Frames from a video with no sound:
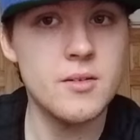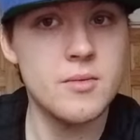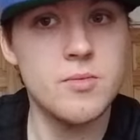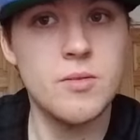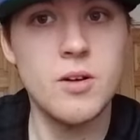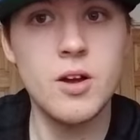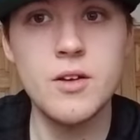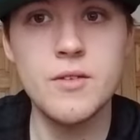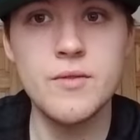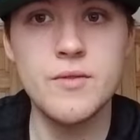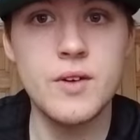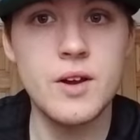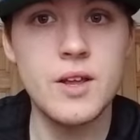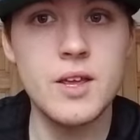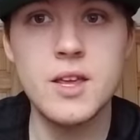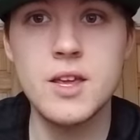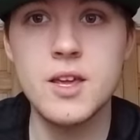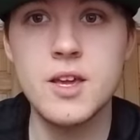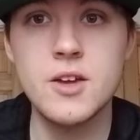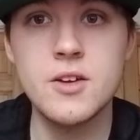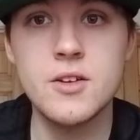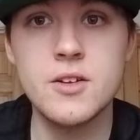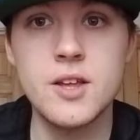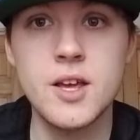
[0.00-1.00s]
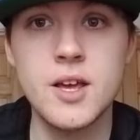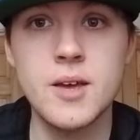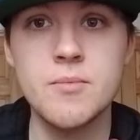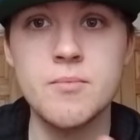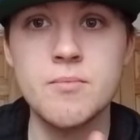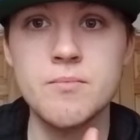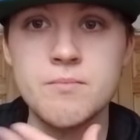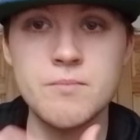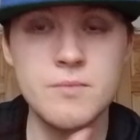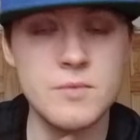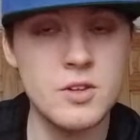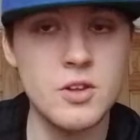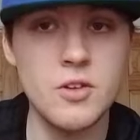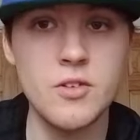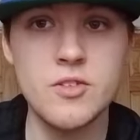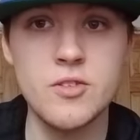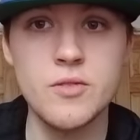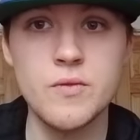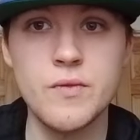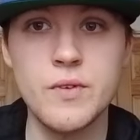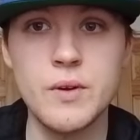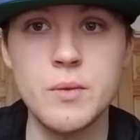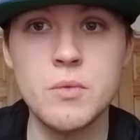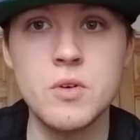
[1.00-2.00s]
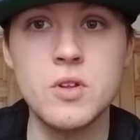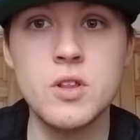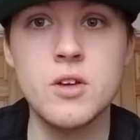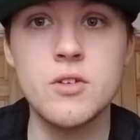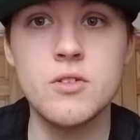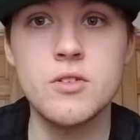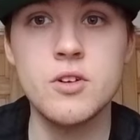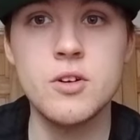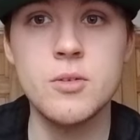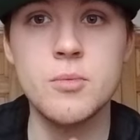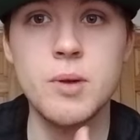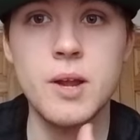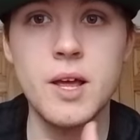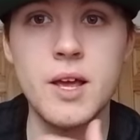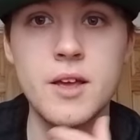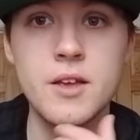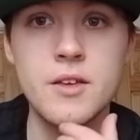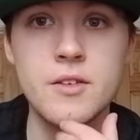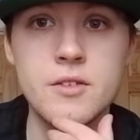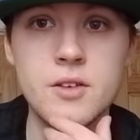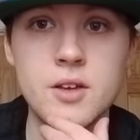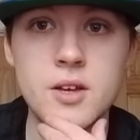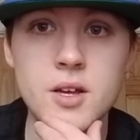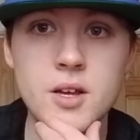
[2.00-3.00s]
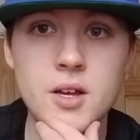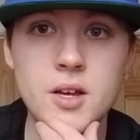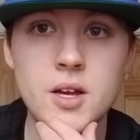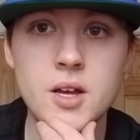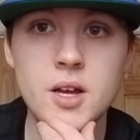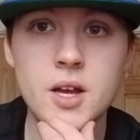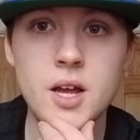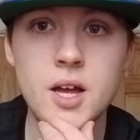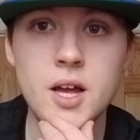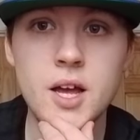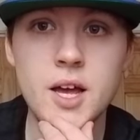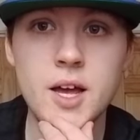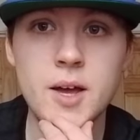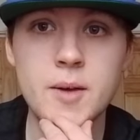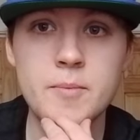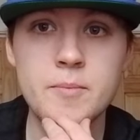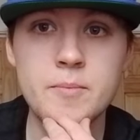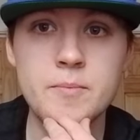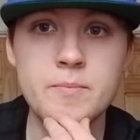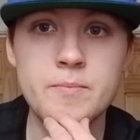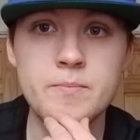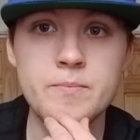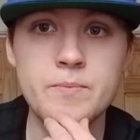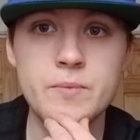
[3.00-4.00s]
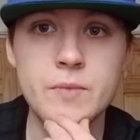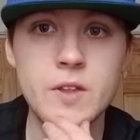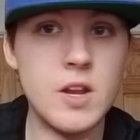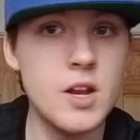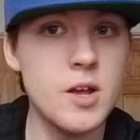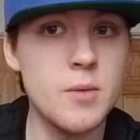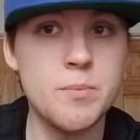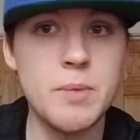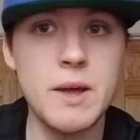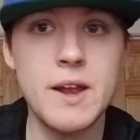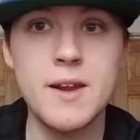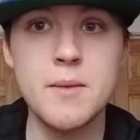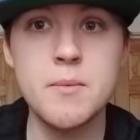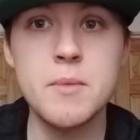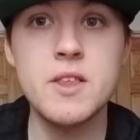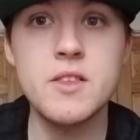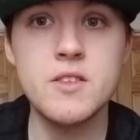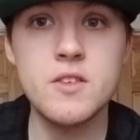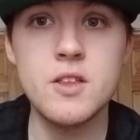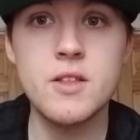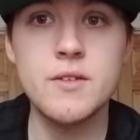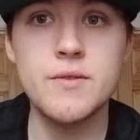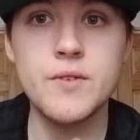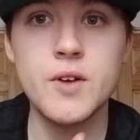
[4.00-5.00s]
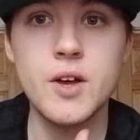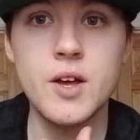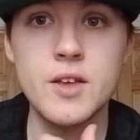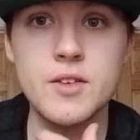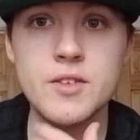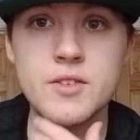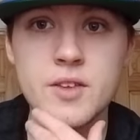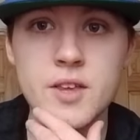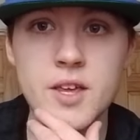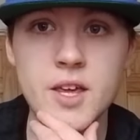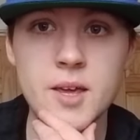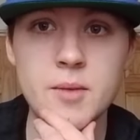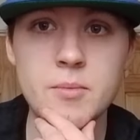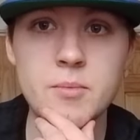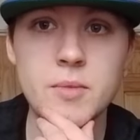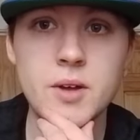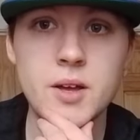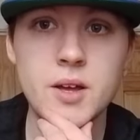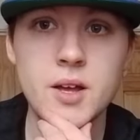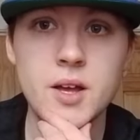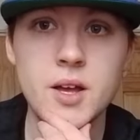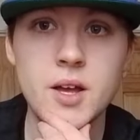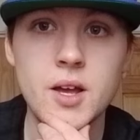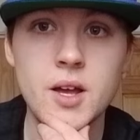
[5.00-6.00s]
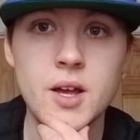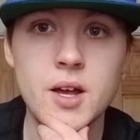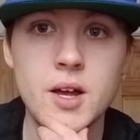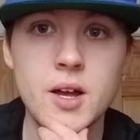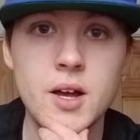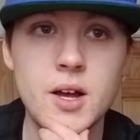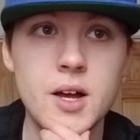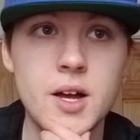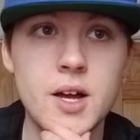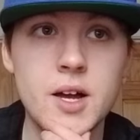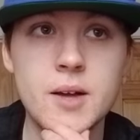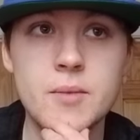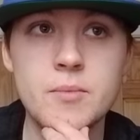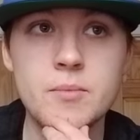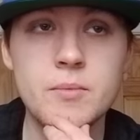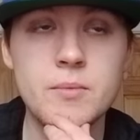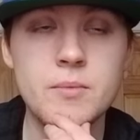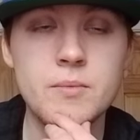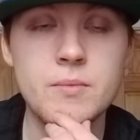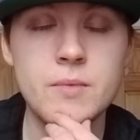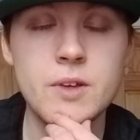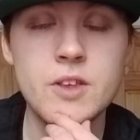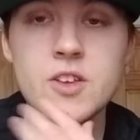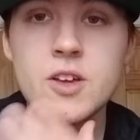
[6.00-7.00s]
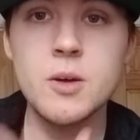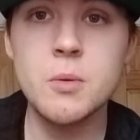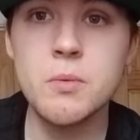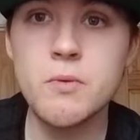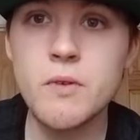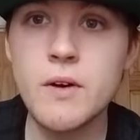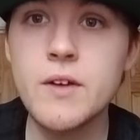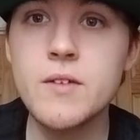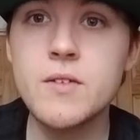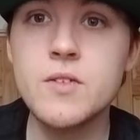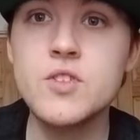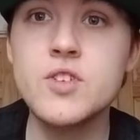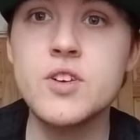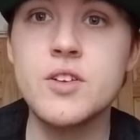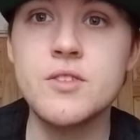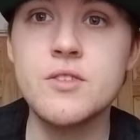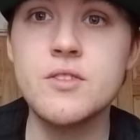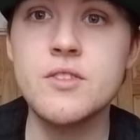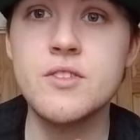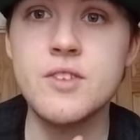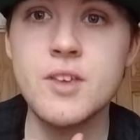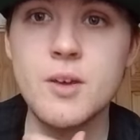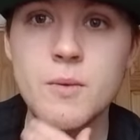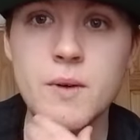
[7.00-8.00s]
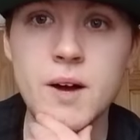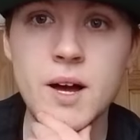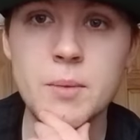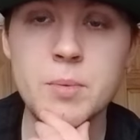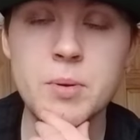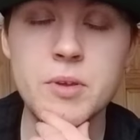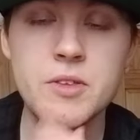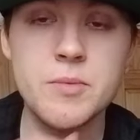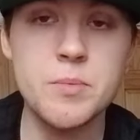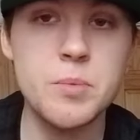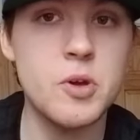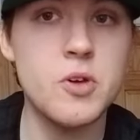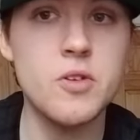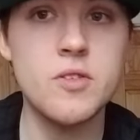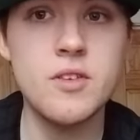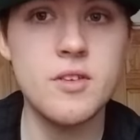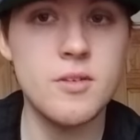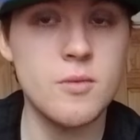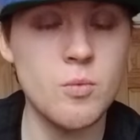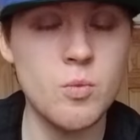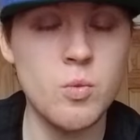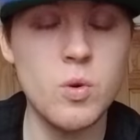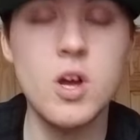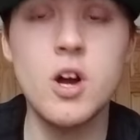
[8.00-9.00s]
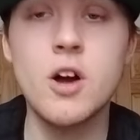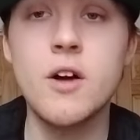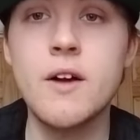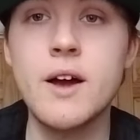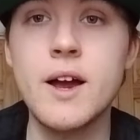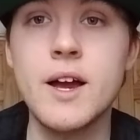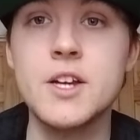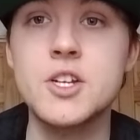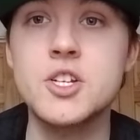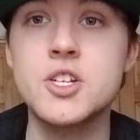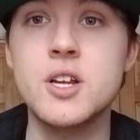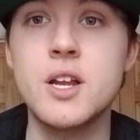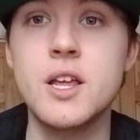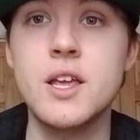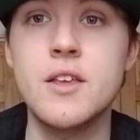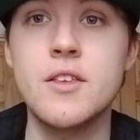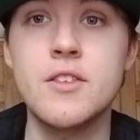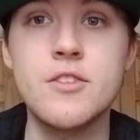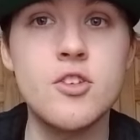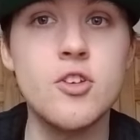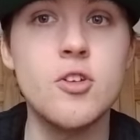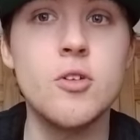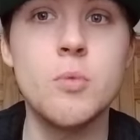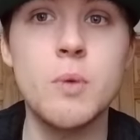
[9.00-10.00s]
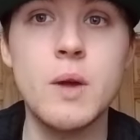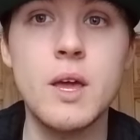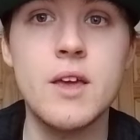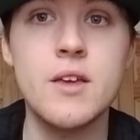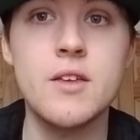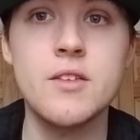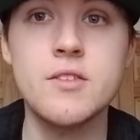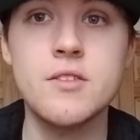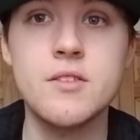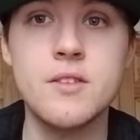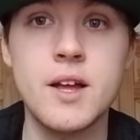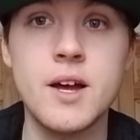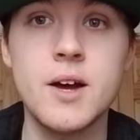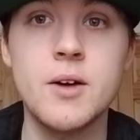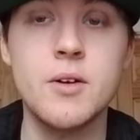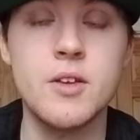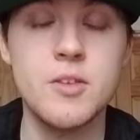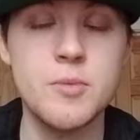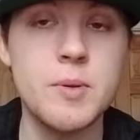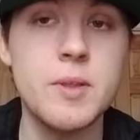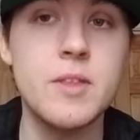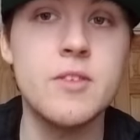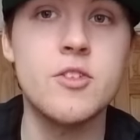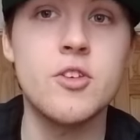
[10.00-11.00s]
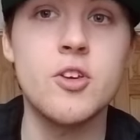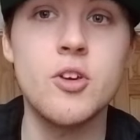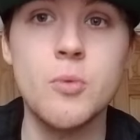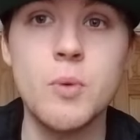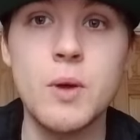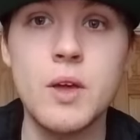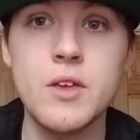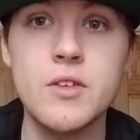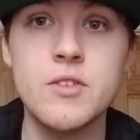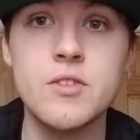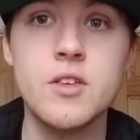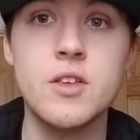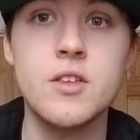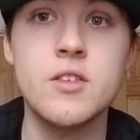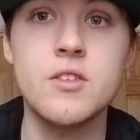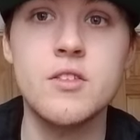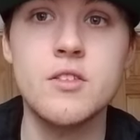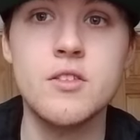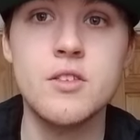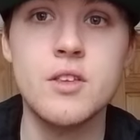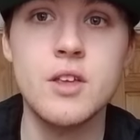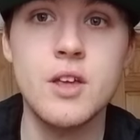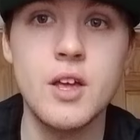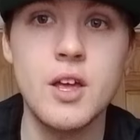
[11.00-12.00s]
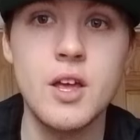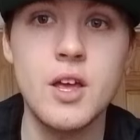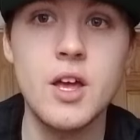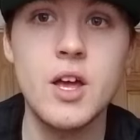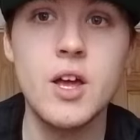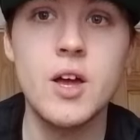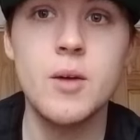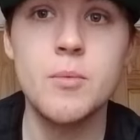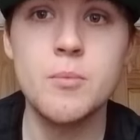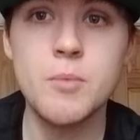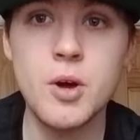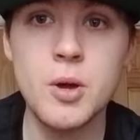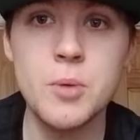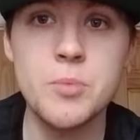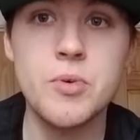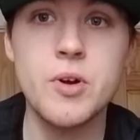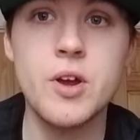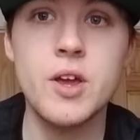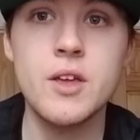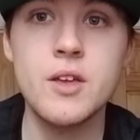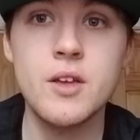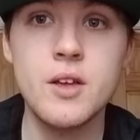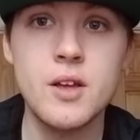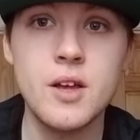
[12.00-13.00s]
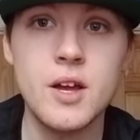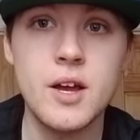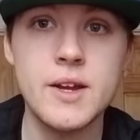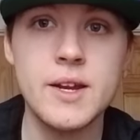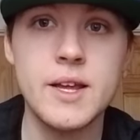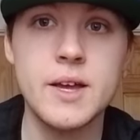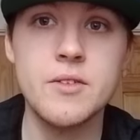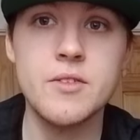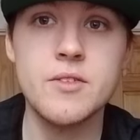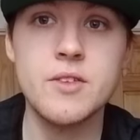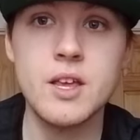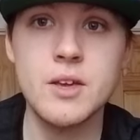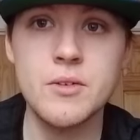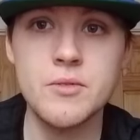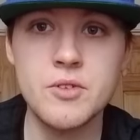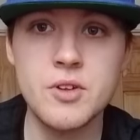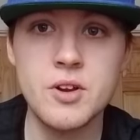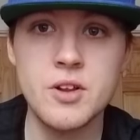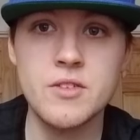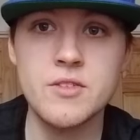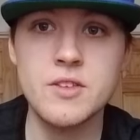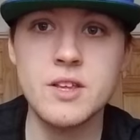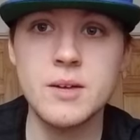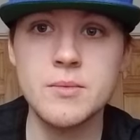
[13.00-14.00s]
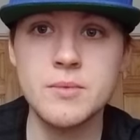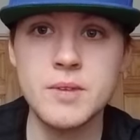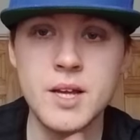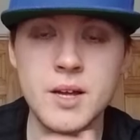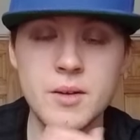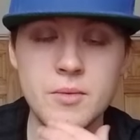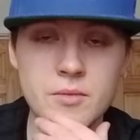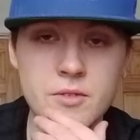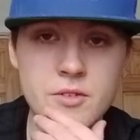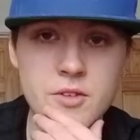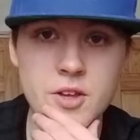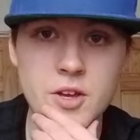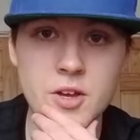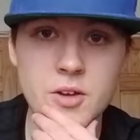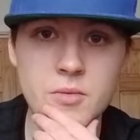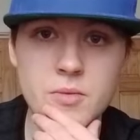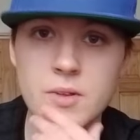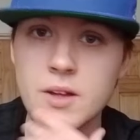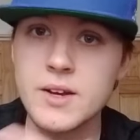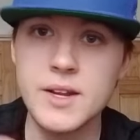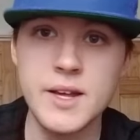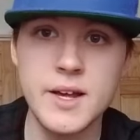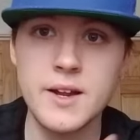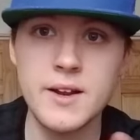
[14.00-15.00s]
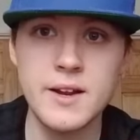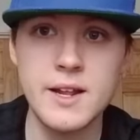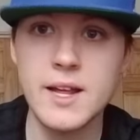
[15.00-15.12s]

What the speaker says: hopefully he could do something with those young players, bed them into the first team... it's going to be very interesting to see what happens because we are actually 2 weeks now. It's been 2 weeks since Mowbray announced that he was going to step down. So an